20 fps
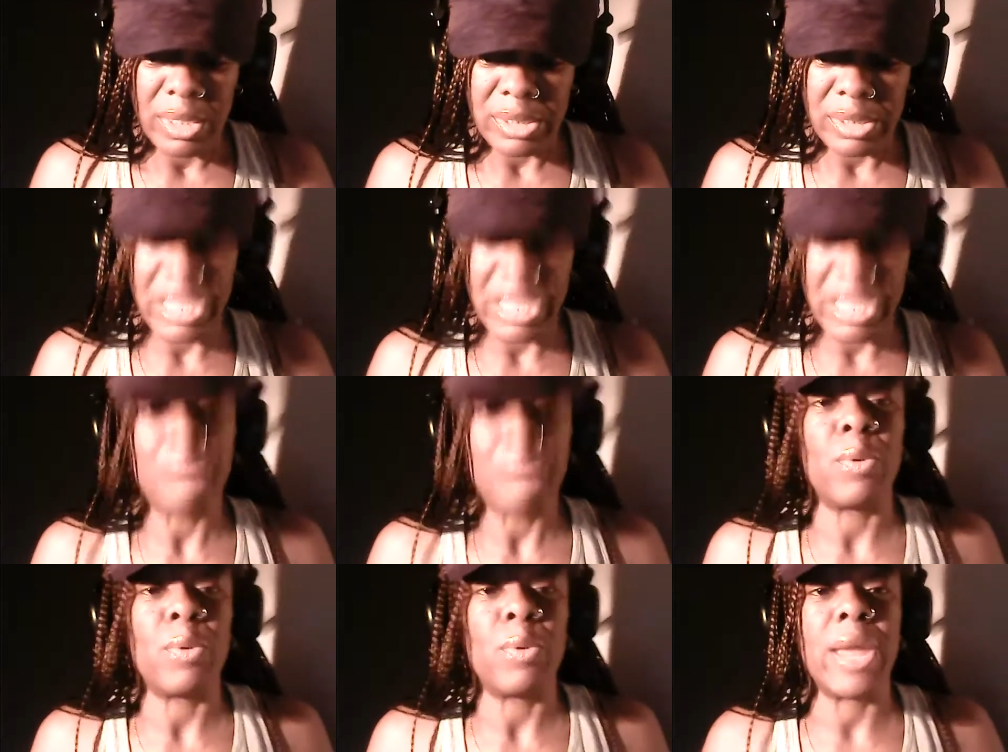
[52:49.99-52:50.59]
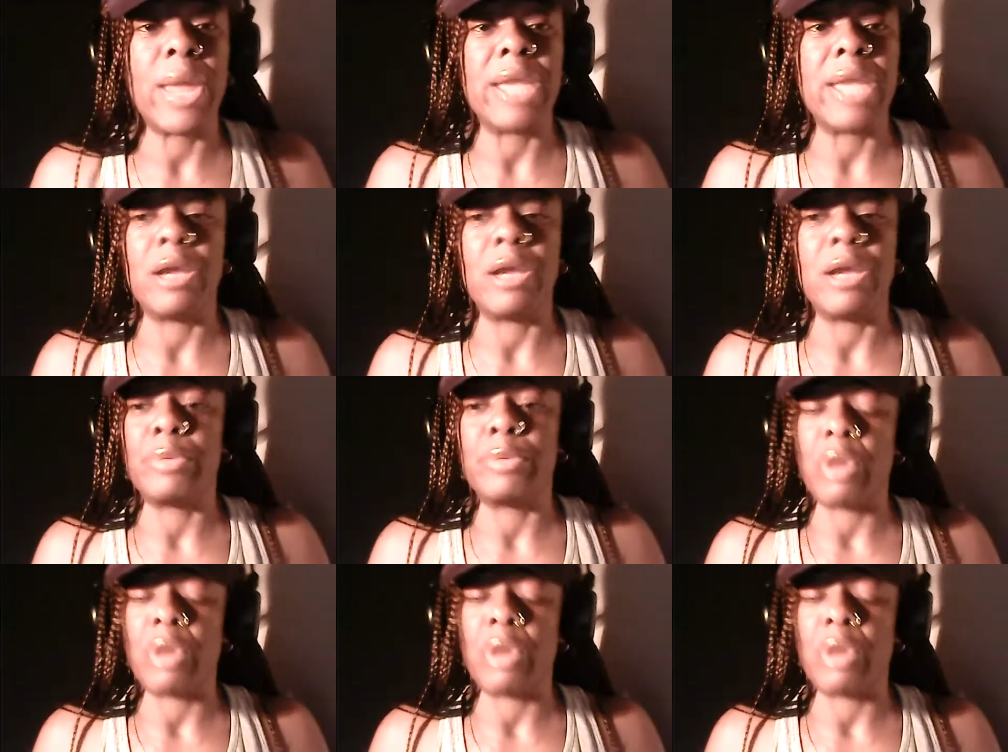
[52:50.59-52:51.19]
stay prayed
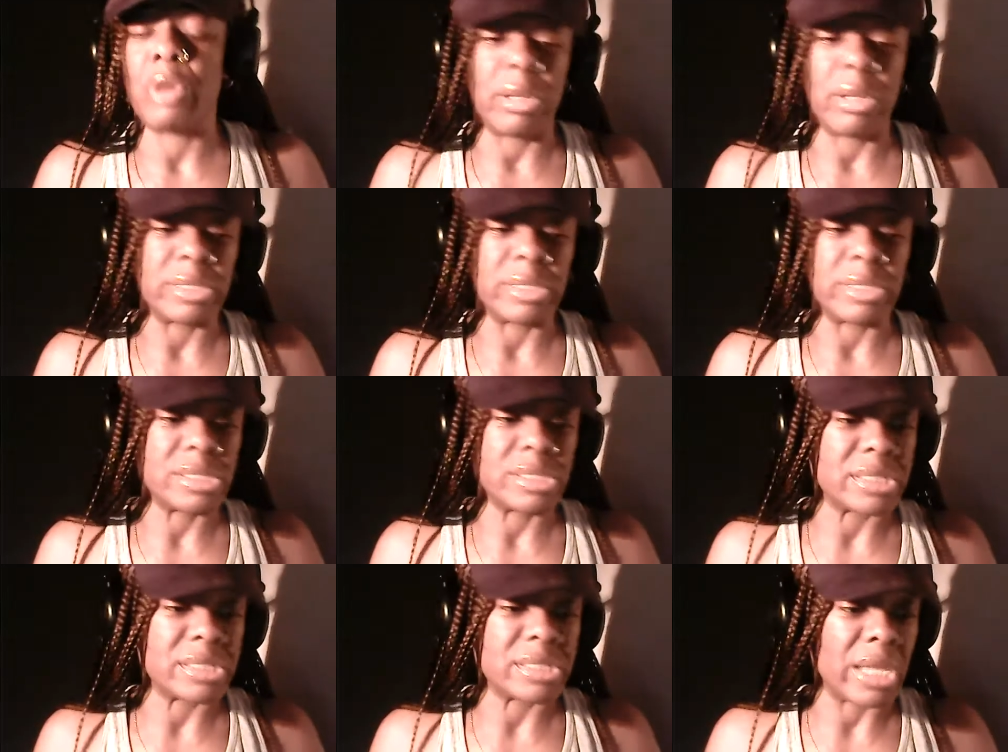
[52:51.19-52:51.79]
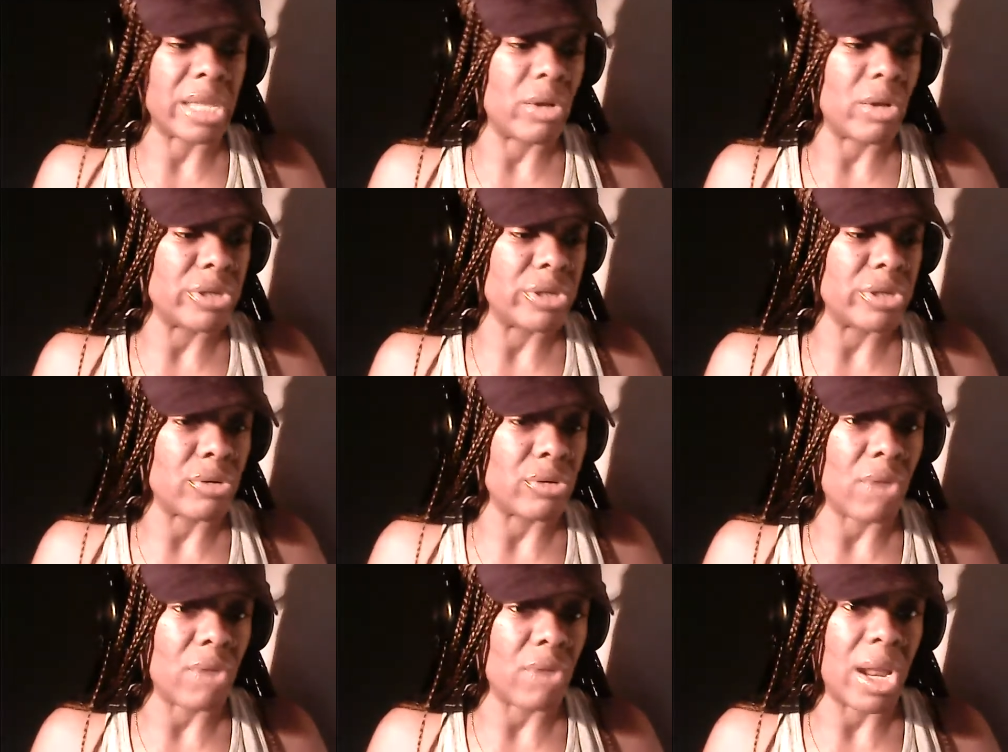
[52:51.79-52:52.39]
up, y'all, and just stay on
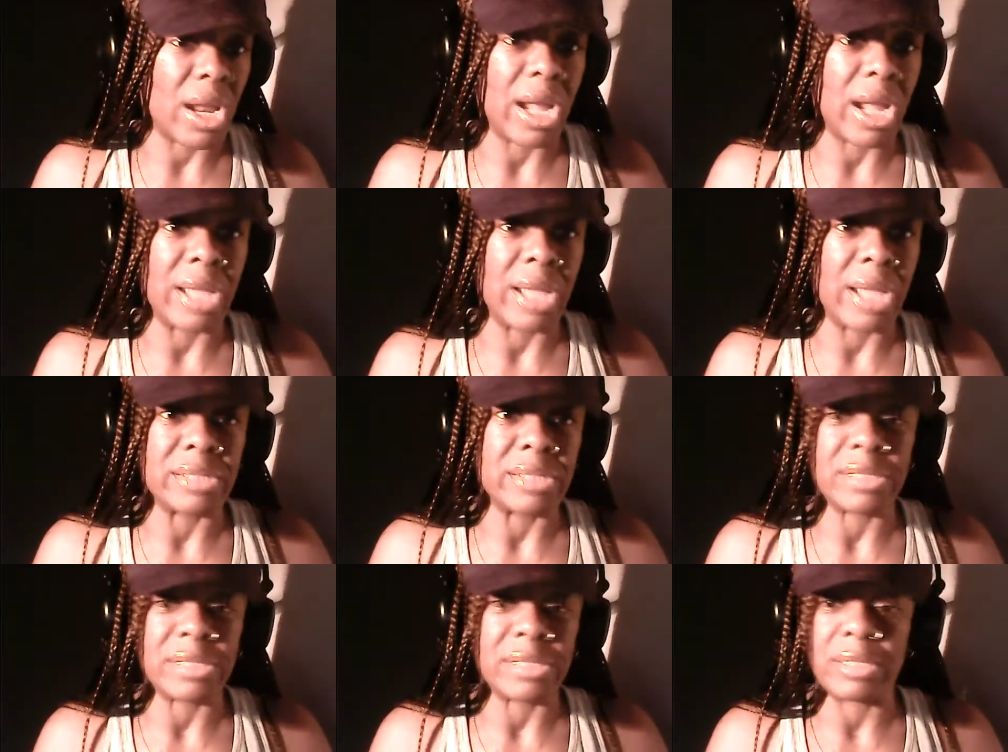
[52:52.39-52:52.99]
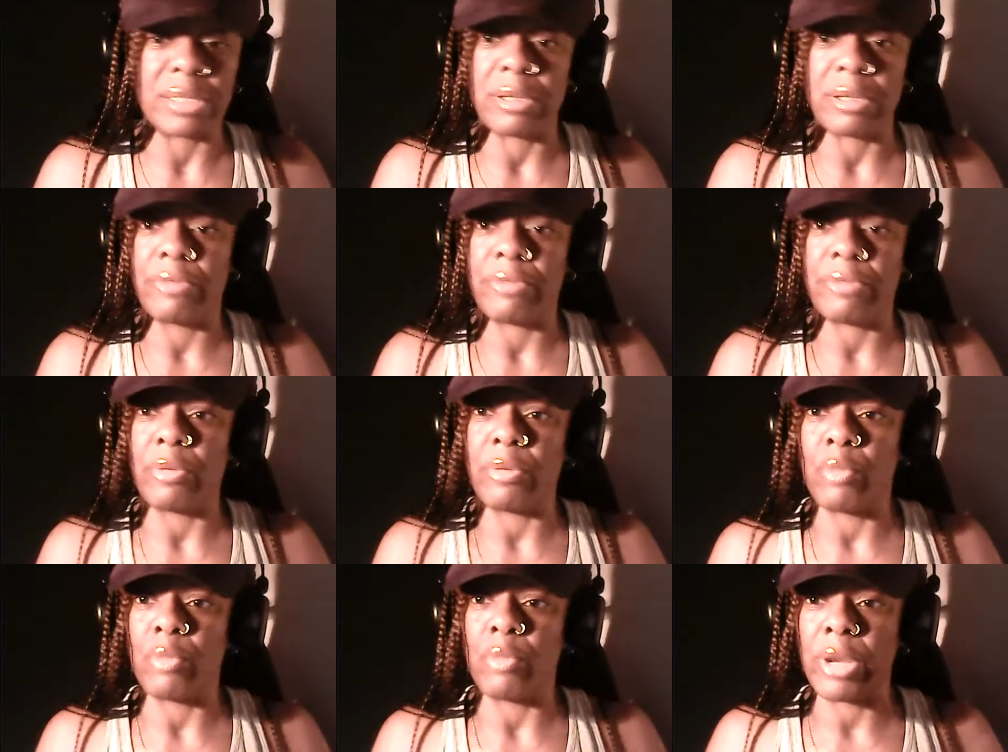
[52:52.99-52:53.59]
your grinds and
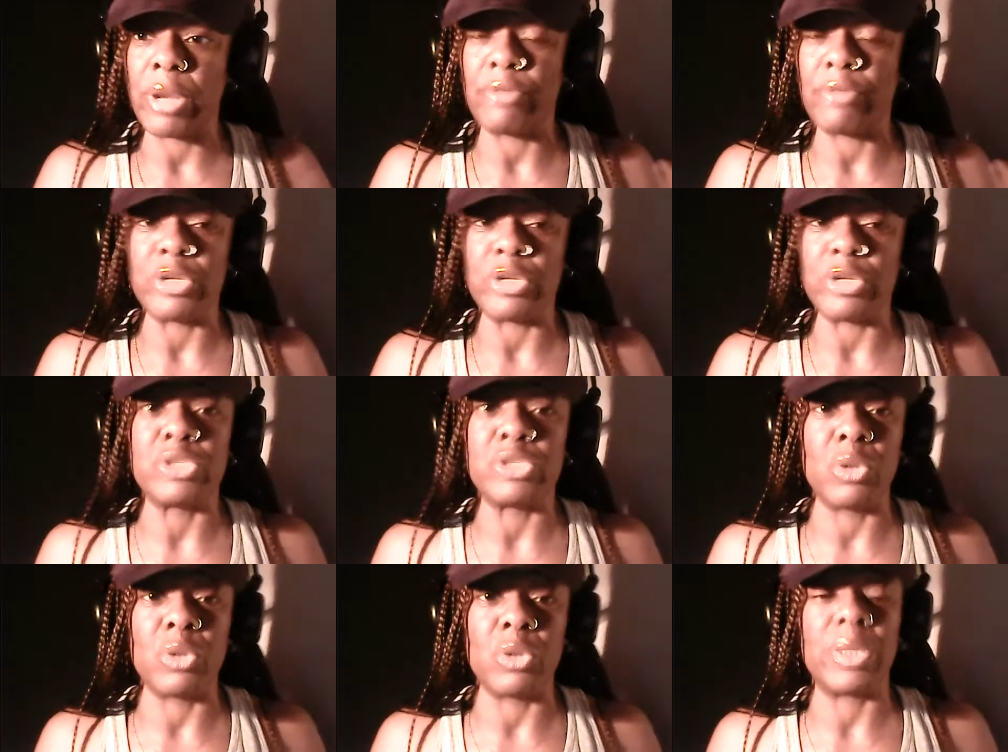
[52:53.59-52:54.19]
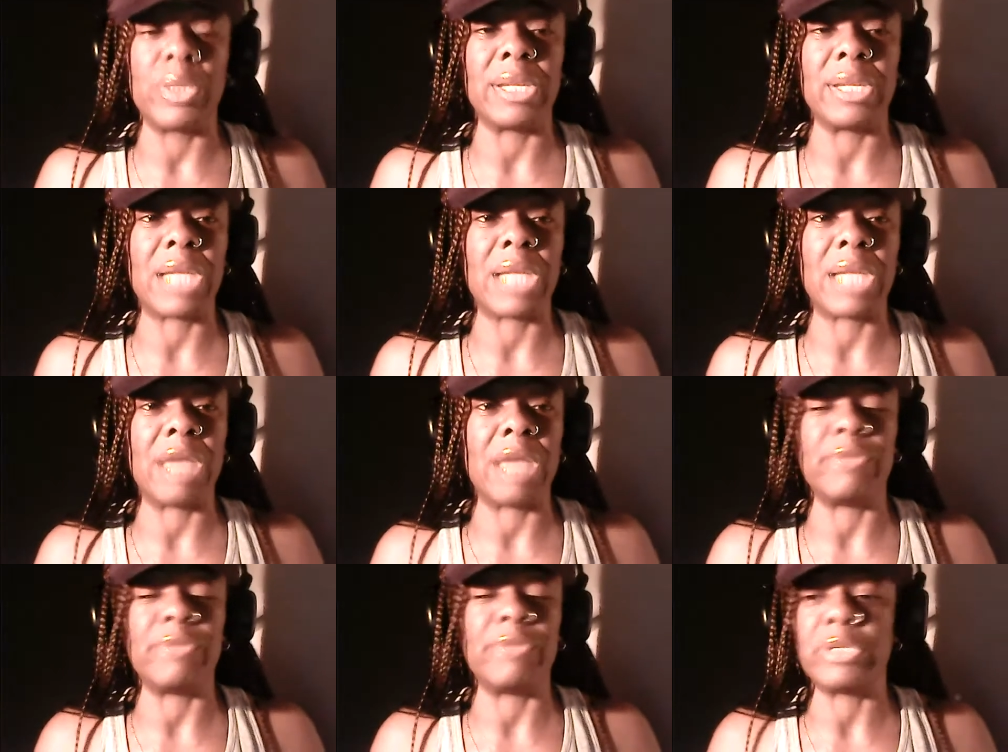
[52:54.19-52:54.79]
whatever you're doing in
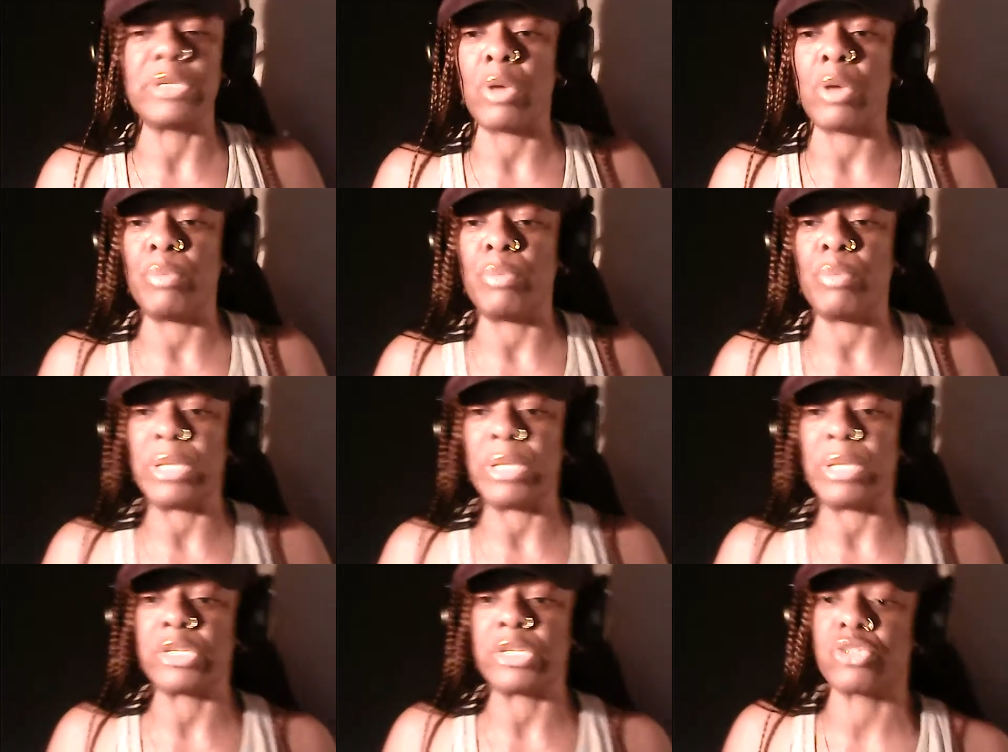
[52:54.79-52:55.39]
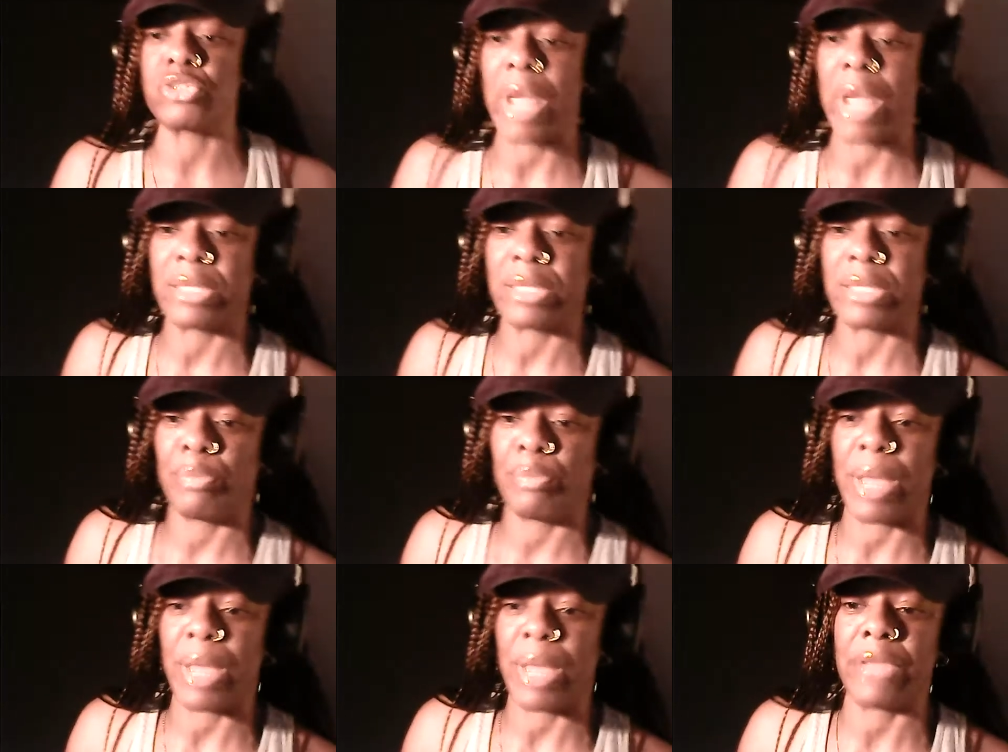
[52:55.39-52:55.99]
life and don't be
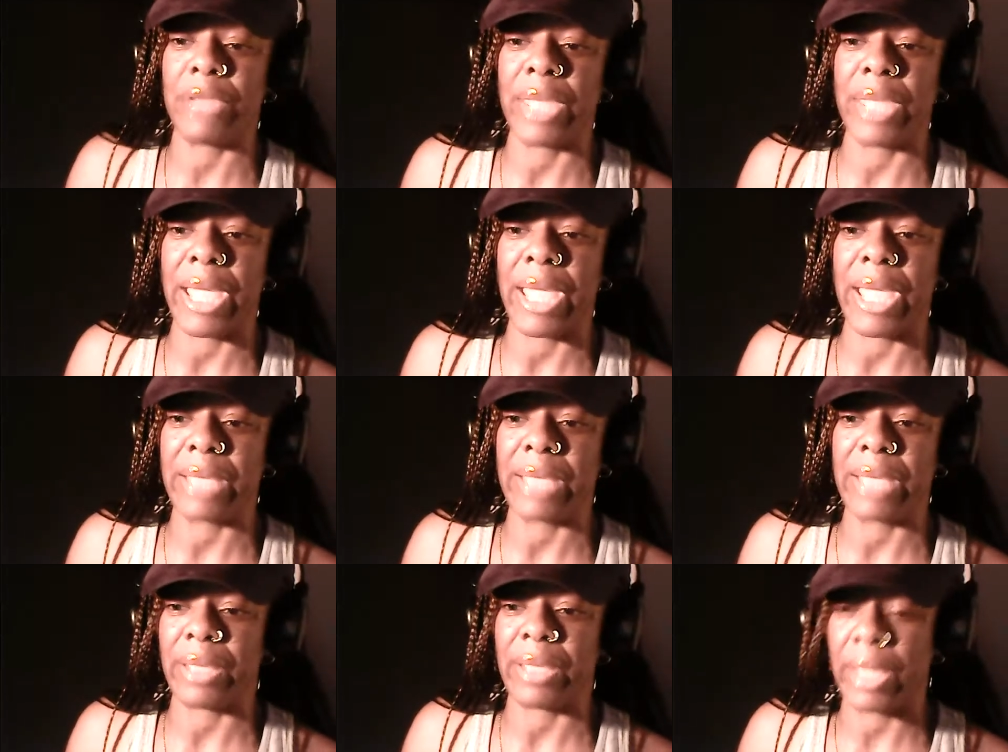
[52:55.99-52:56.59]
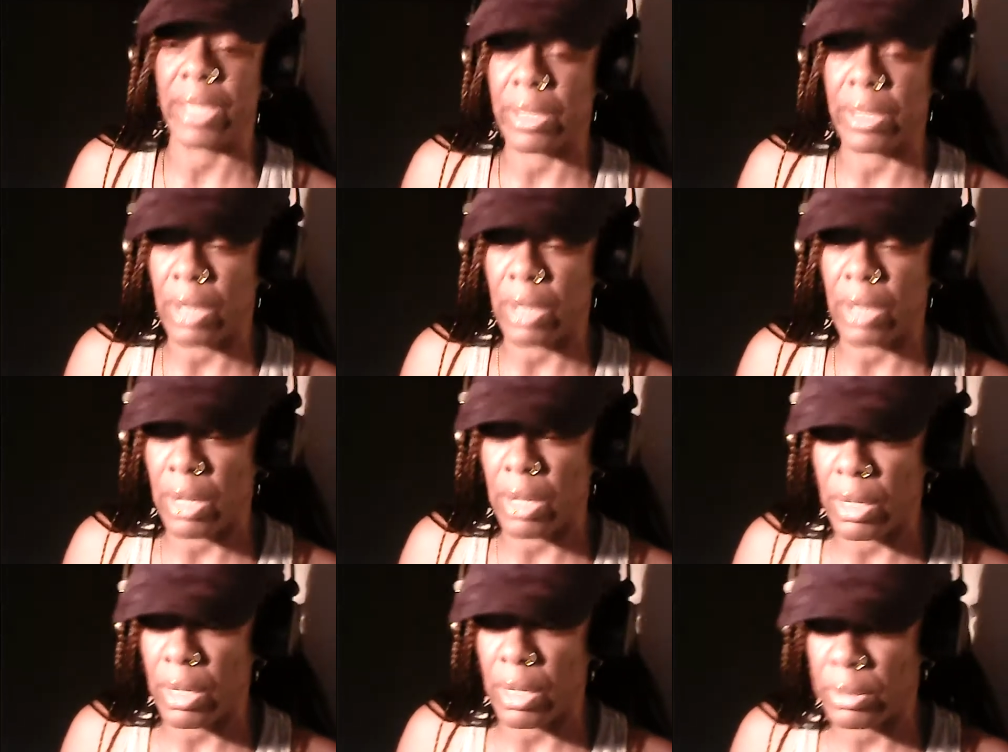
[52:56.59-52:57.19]
distracted by that. And
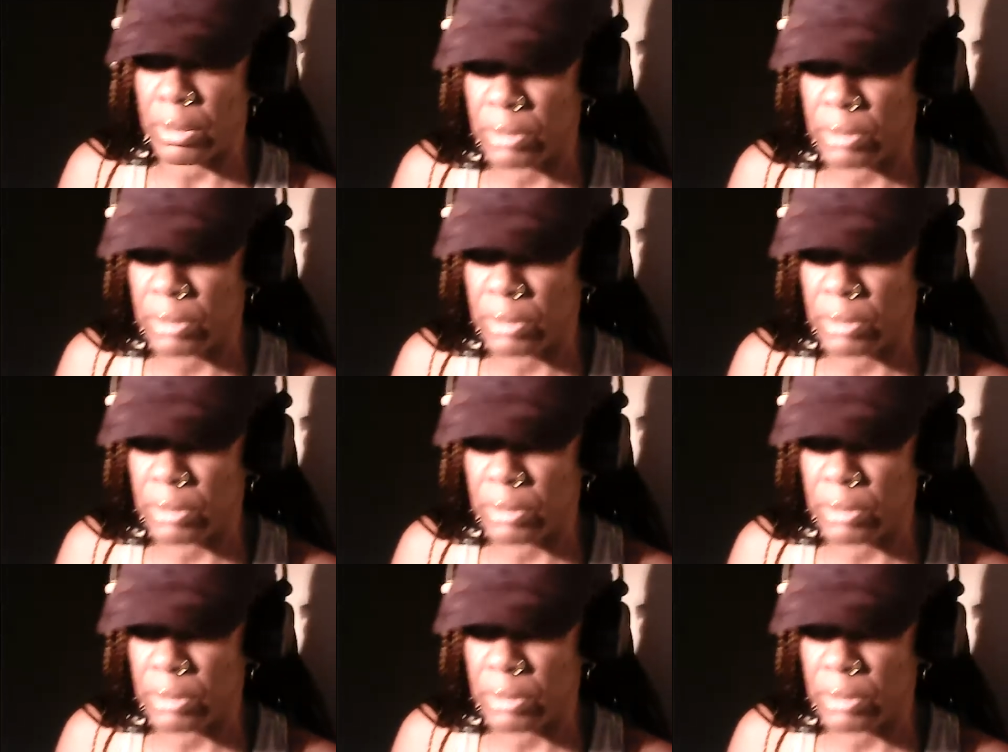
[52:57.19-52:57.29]
I